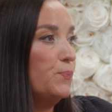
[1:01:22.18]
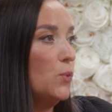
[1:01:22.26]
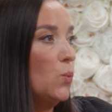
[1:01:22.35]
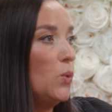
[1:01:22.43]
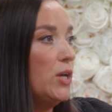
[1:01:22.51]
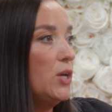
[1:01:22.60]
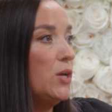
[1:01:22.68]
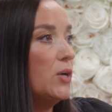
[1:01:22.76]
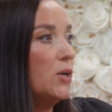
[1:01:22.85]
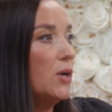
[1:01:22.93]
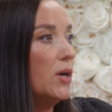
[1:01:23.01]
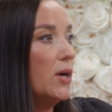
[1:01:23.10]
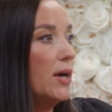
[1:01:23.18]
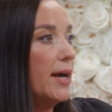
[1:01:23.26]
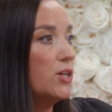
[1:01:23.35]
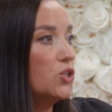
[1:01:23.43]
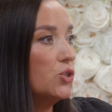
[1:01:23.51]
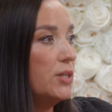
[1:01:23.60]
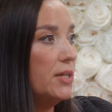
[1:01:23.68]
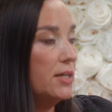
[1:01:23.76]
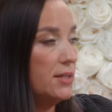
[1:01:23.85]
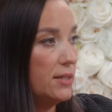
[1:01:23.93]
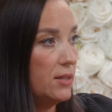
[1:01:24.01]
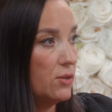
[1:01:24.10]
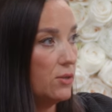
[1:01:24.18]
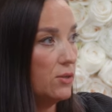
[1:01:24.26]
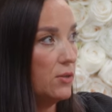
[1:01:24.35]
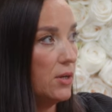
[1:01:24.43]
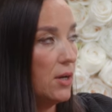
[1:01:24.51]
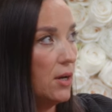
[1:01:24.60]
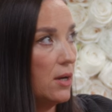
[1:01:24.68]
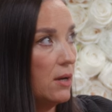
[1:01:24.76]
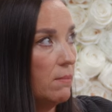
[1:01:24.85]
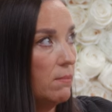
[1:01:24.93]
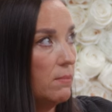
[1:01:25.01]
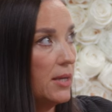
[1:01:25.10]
You we still thought you would adopt. actually considered um,